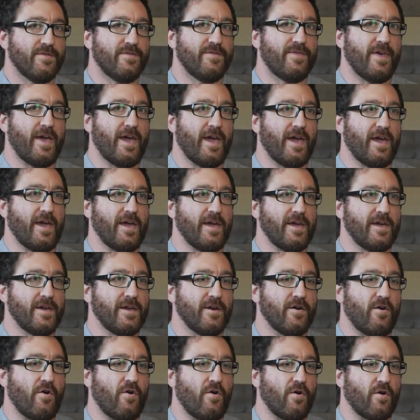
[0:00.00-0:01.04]

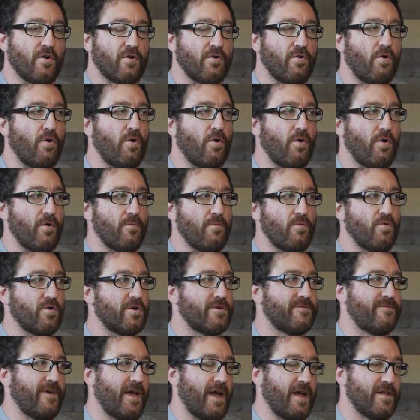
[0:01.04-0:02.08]
They are more
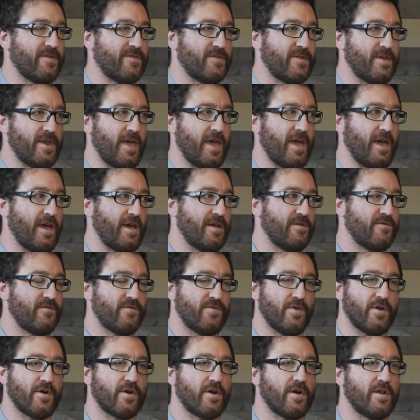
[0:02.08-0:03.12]
advanced in age.
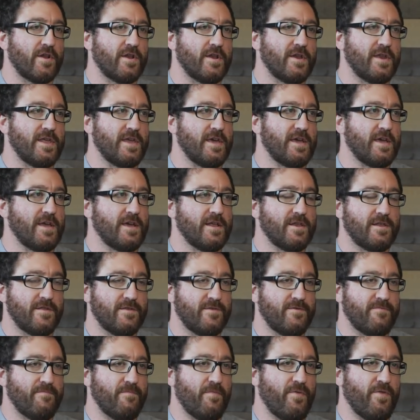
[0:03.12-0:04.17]
They're going to need...
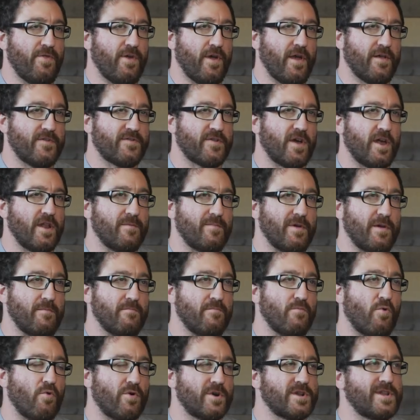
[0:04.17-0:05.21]
It's going to be
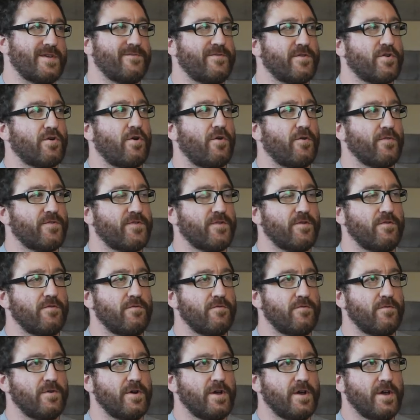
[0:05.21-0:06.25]
more difficult
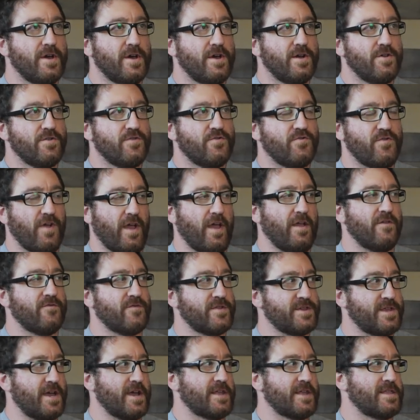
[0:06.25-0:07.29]
to change the
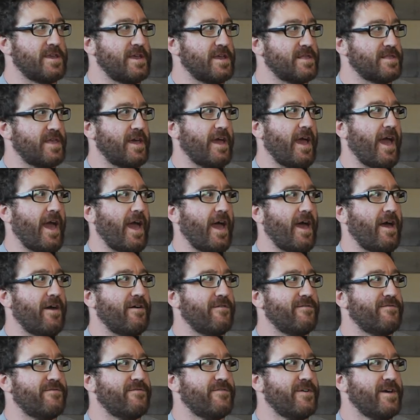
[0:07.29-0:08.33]
technique they have.